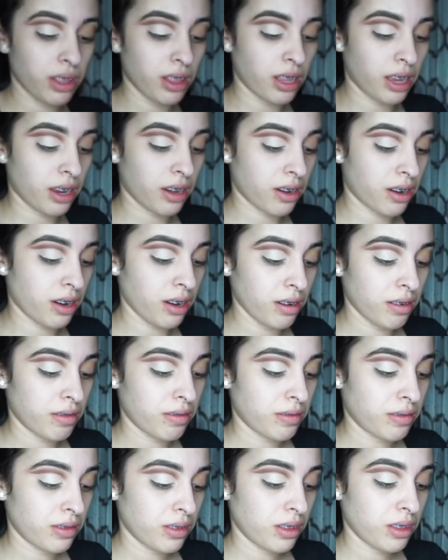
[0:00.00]
liner.
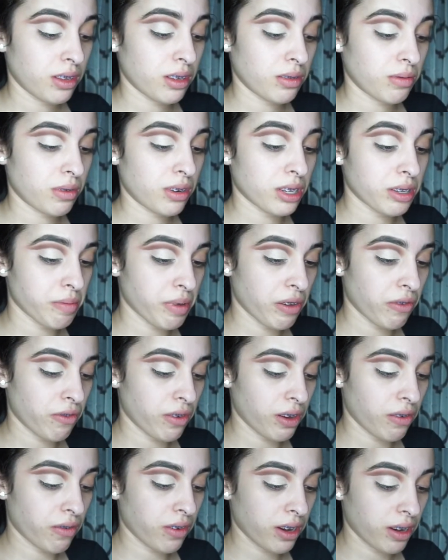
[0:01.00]
This one is my
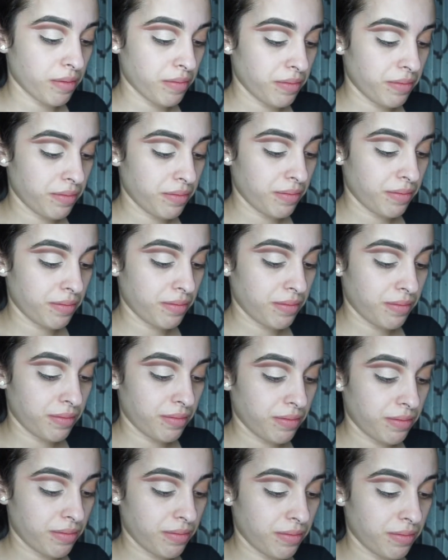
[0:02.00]
favorite.
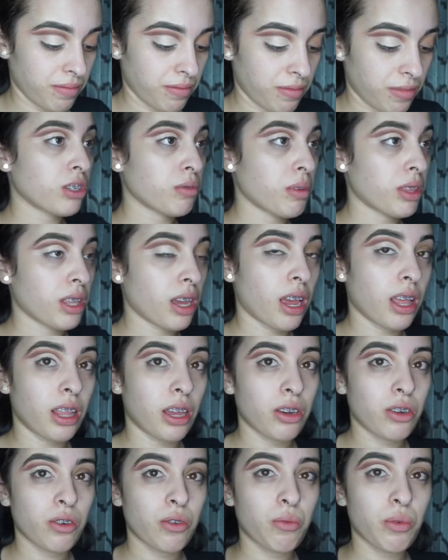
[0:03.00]
With
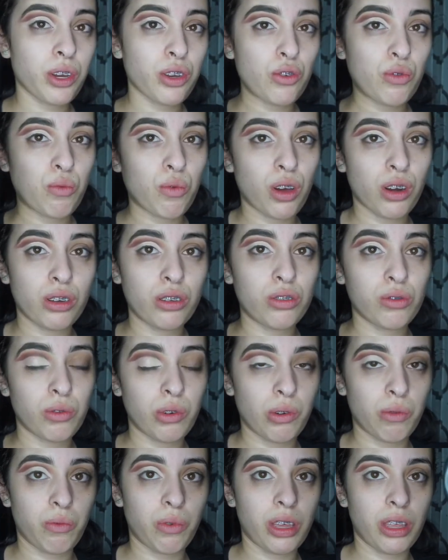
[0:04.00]
eyeliner, when you want to do
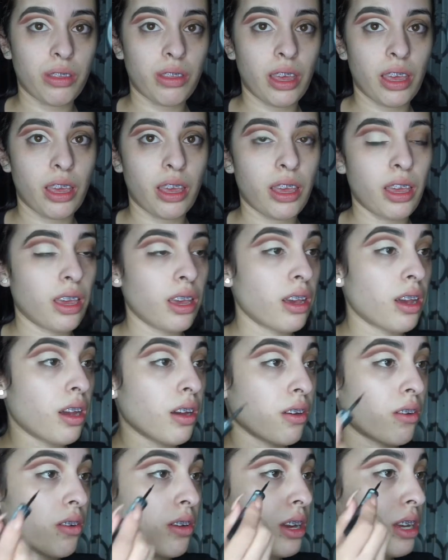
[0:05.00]
it with a
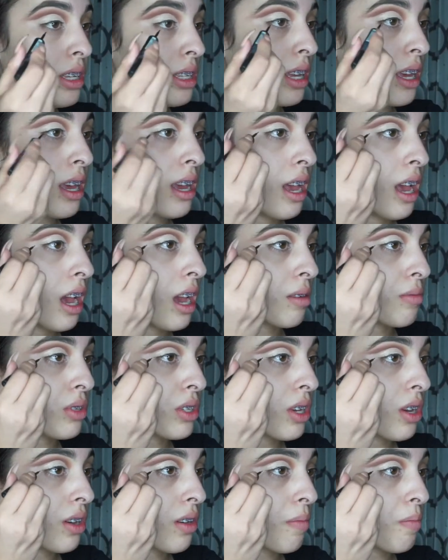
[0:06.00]
cut crease, I'm
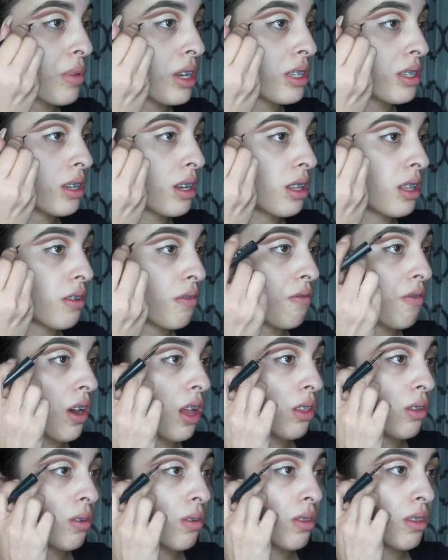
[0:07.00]
just going to basically
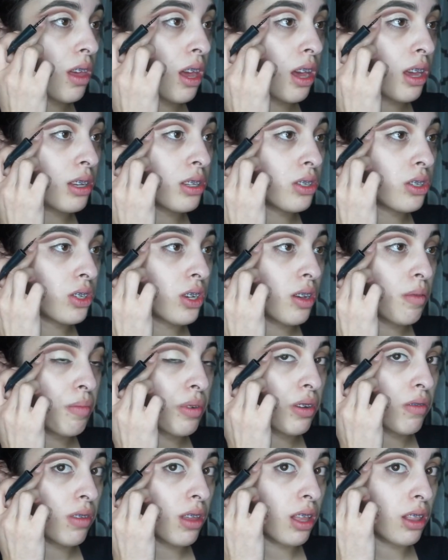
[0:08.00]
follow that shape
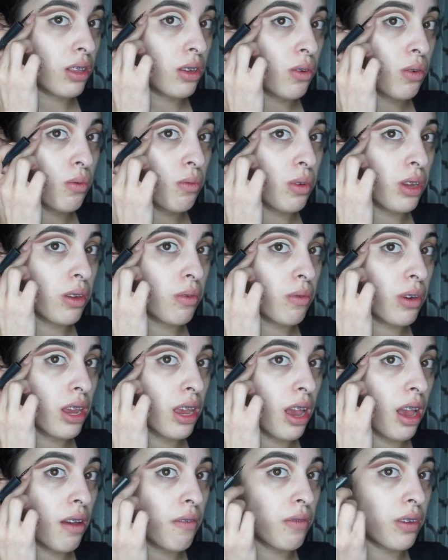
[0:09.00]
of that little wing we have